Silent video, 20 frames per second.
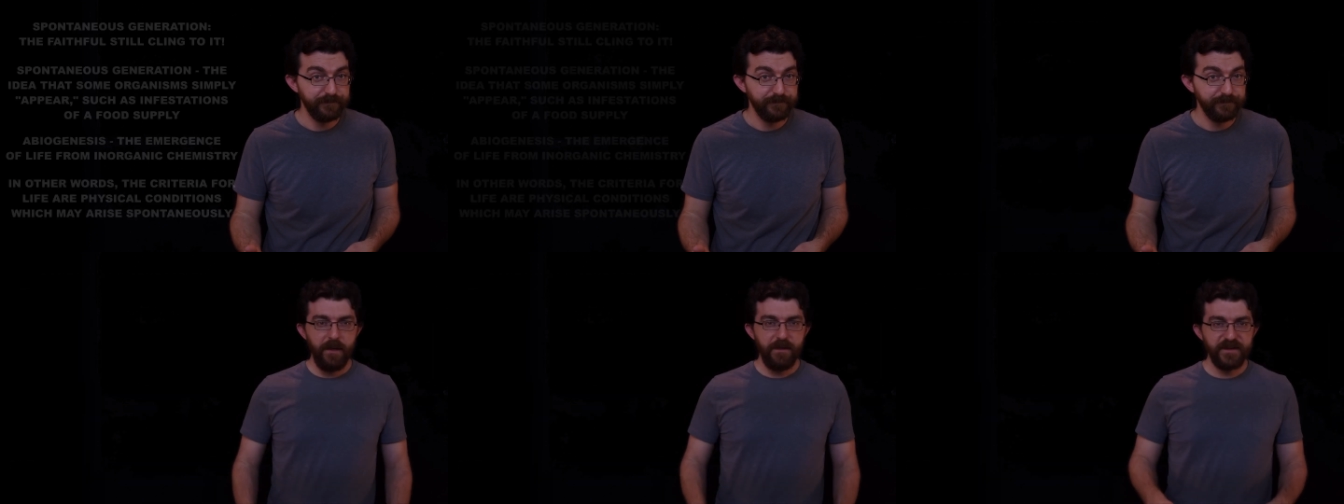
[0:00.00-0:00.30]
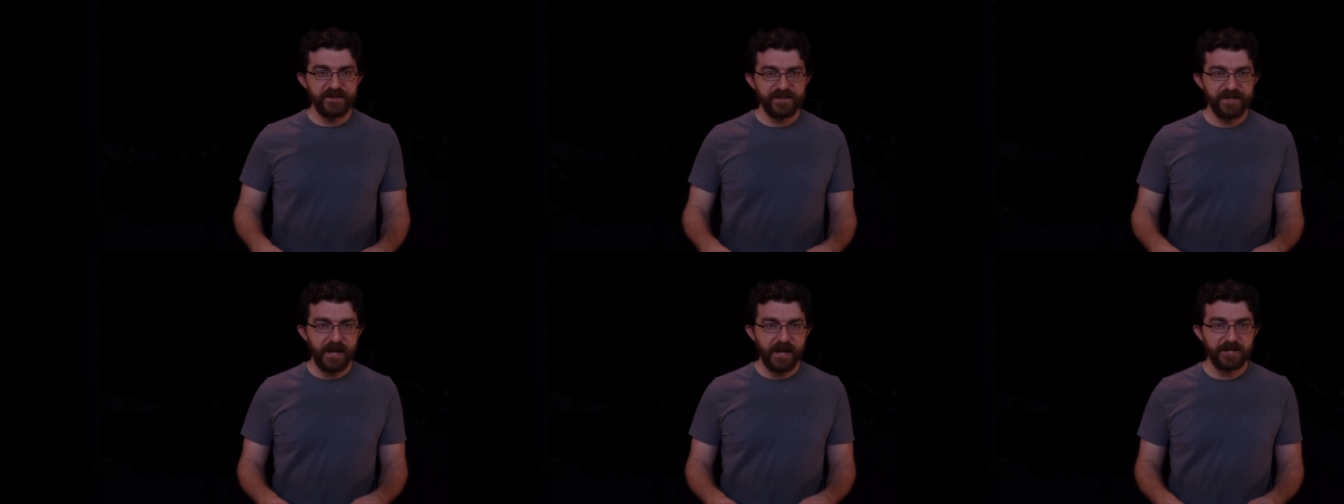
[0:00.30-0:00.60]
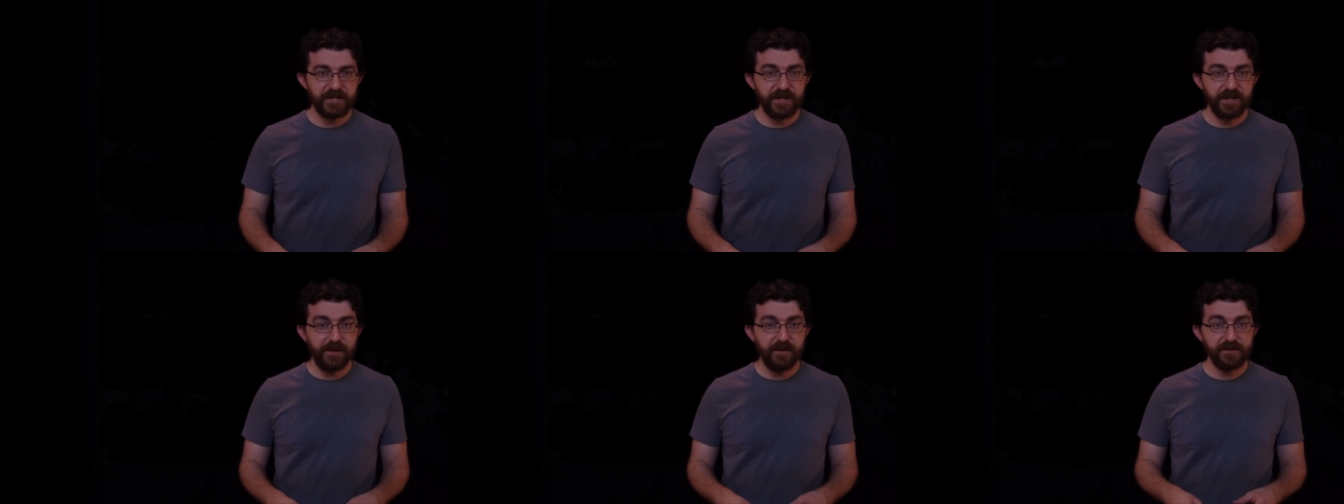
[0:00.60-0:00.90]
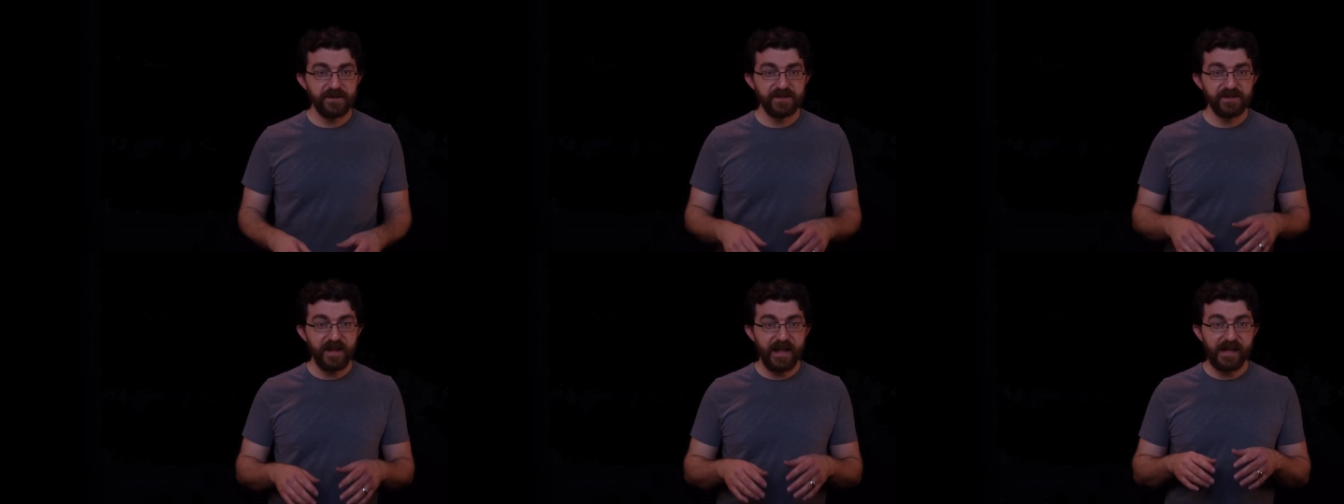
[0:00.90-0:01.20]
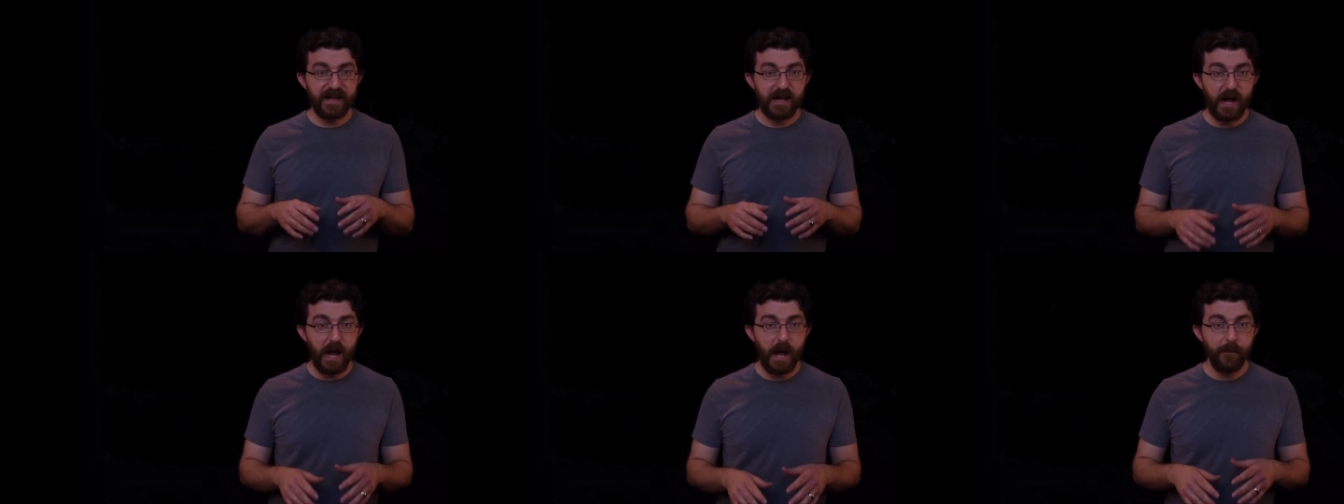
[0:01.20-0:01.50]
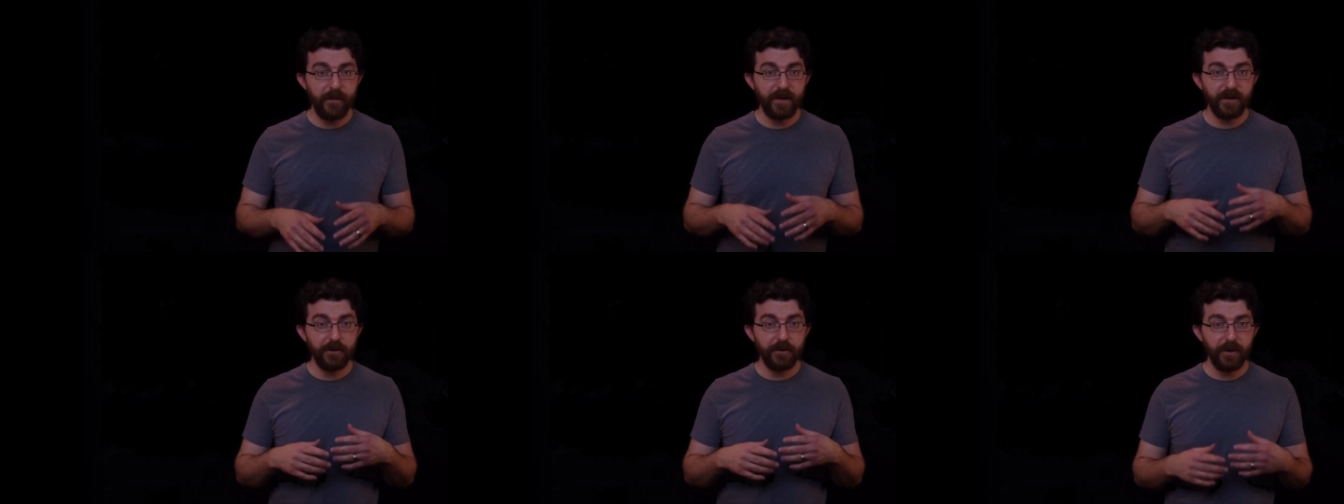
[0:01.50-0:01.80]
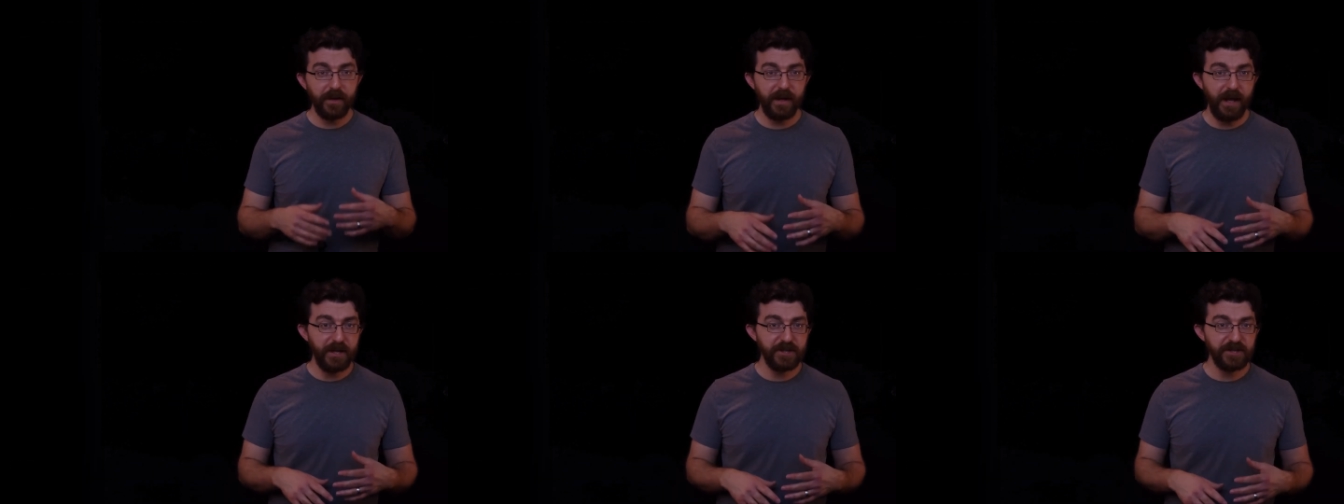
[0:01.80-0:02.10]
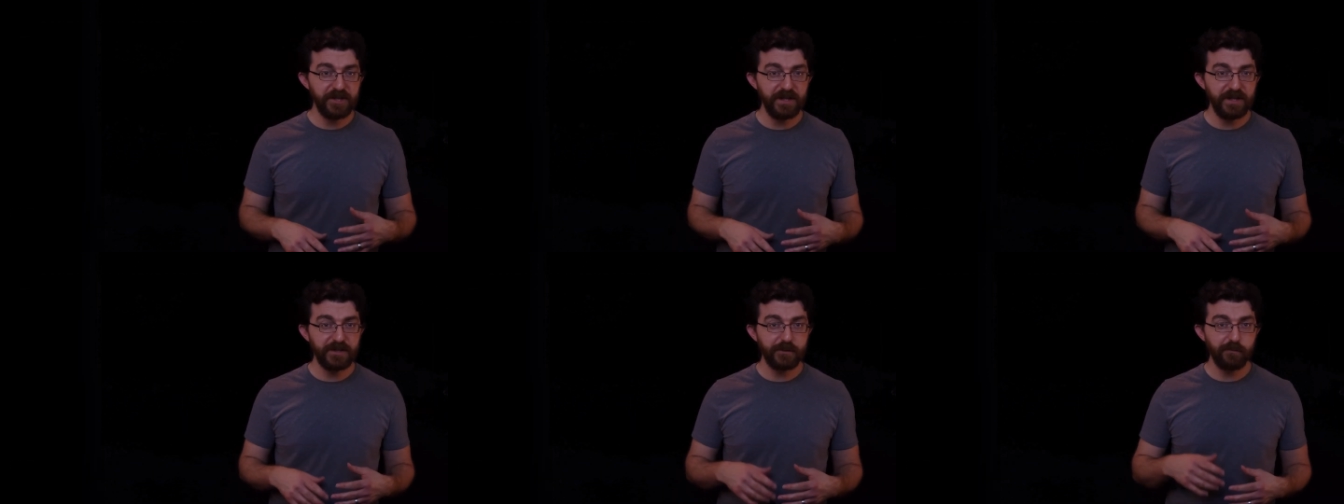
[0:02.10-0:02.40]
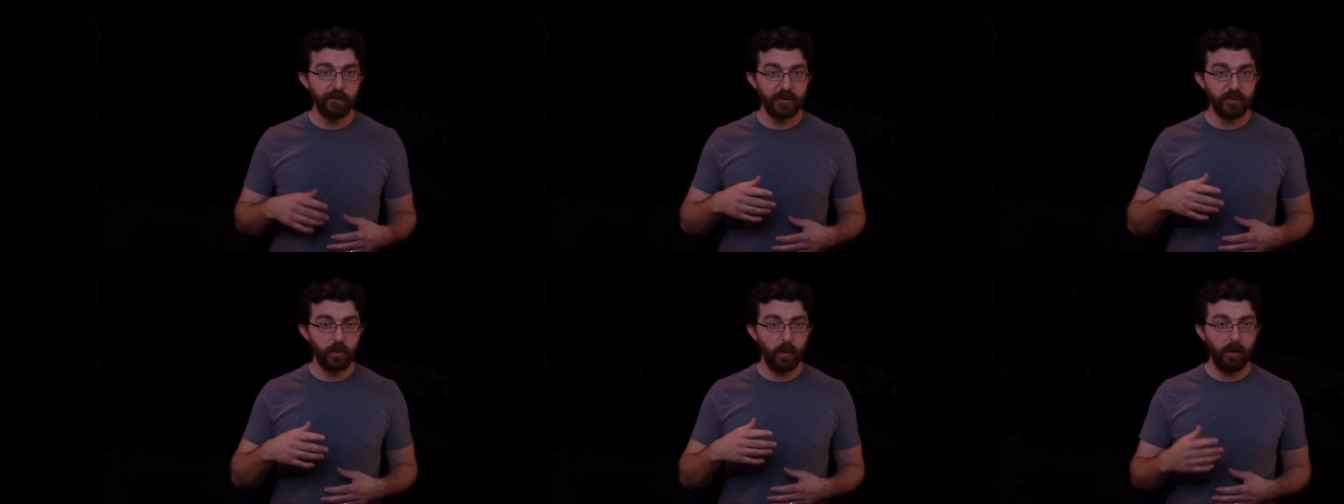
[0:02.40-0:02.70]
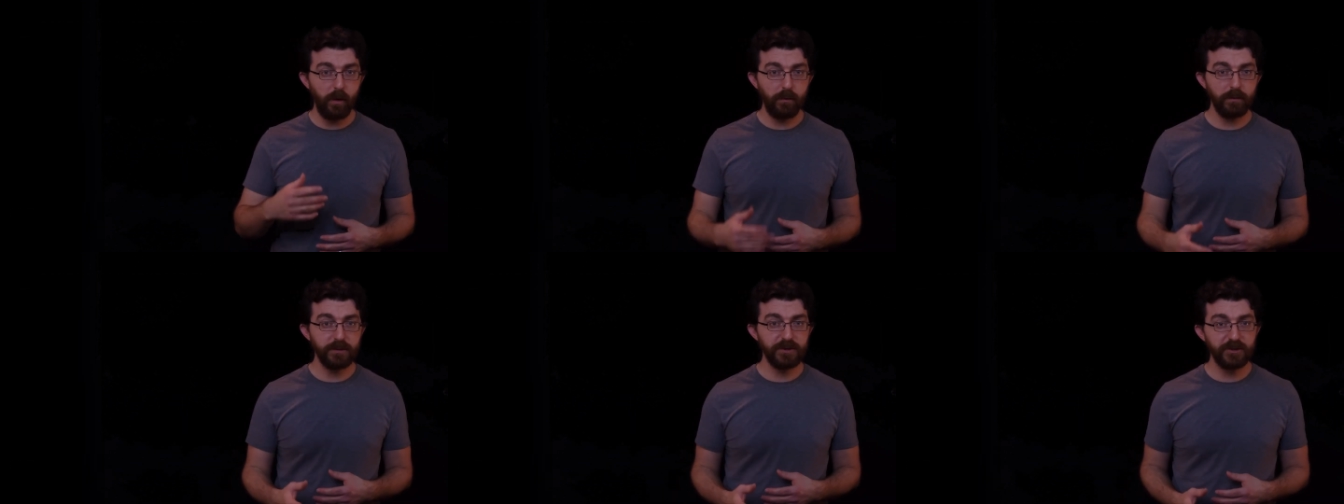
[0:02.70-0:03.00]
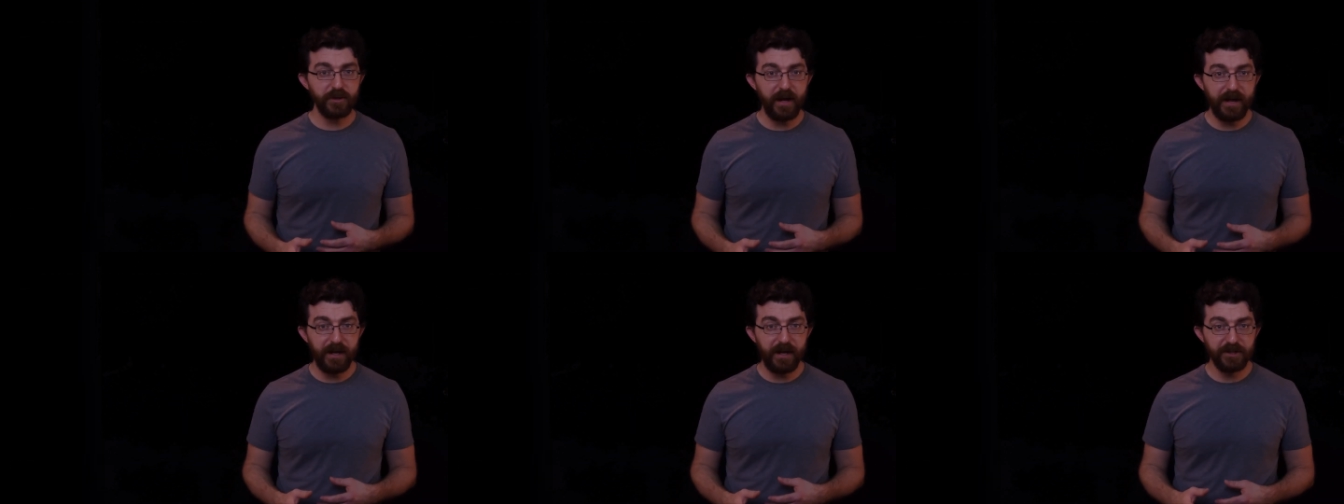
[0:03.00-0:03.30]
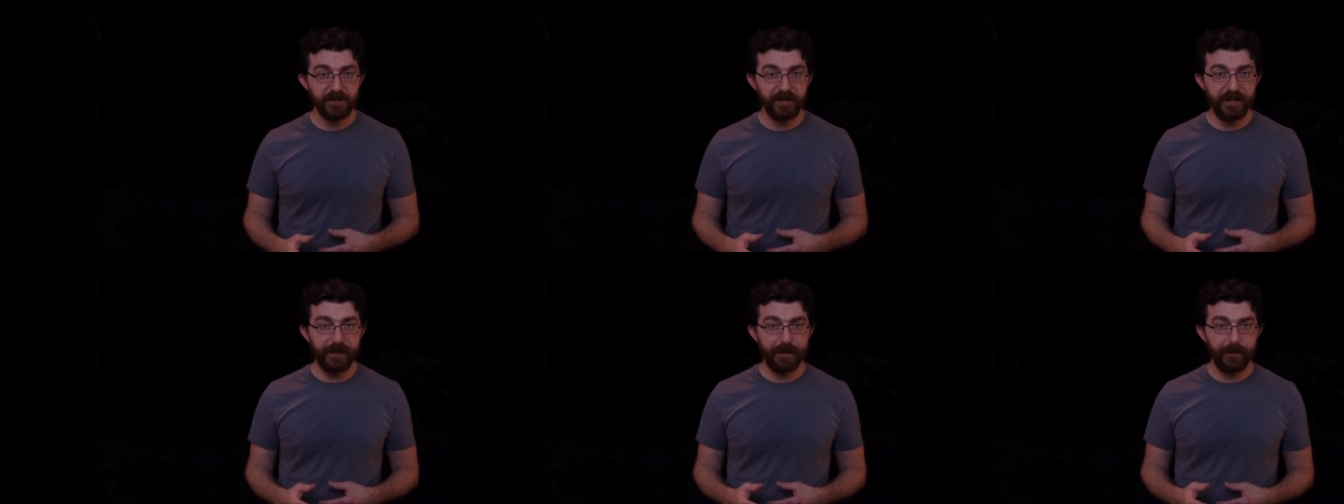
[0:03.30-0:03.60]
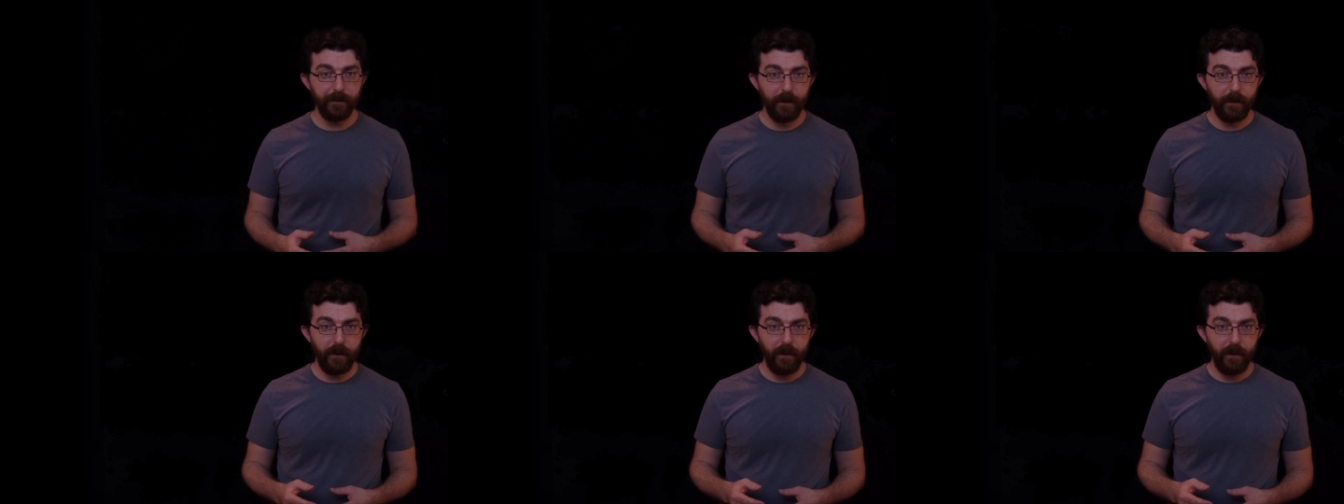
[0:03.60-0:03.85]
This section uses a common creationist rhetorical strategy.